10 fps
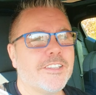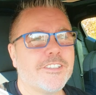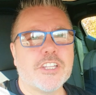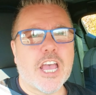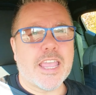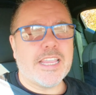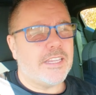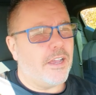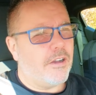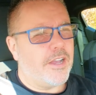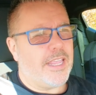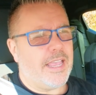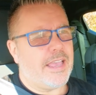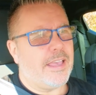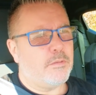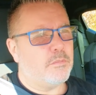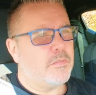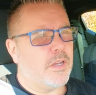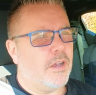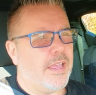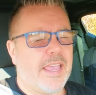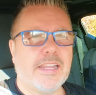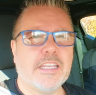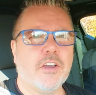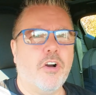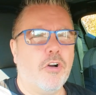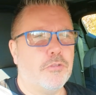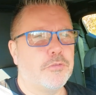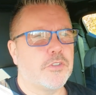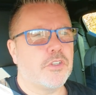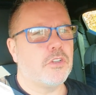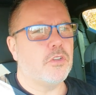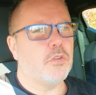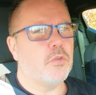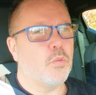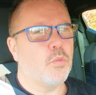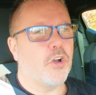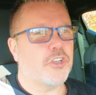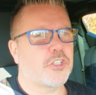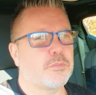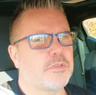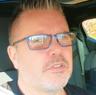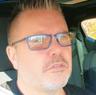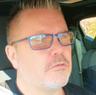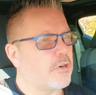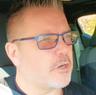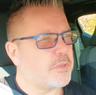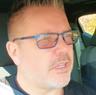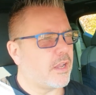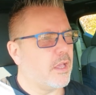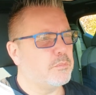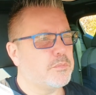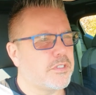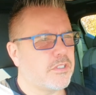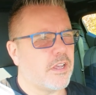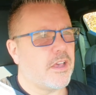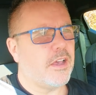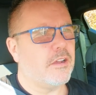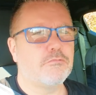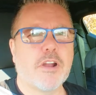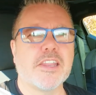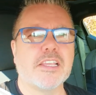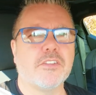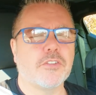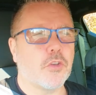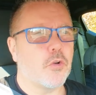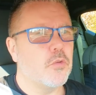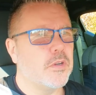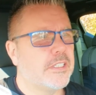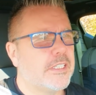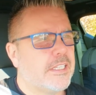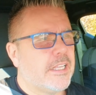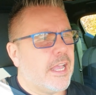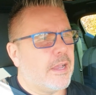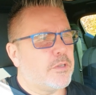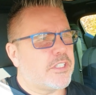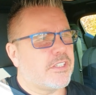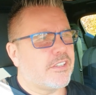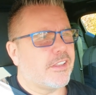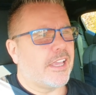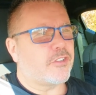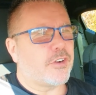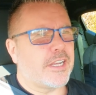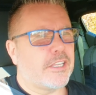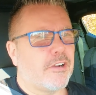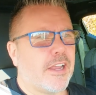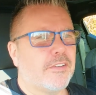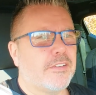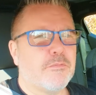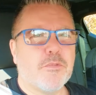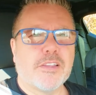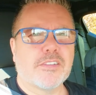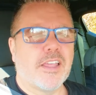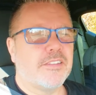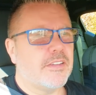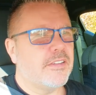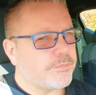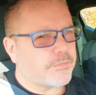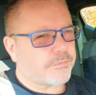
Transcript: Today I am heading off to Wasps Rugby Club's running school, which is at their training ground in West London.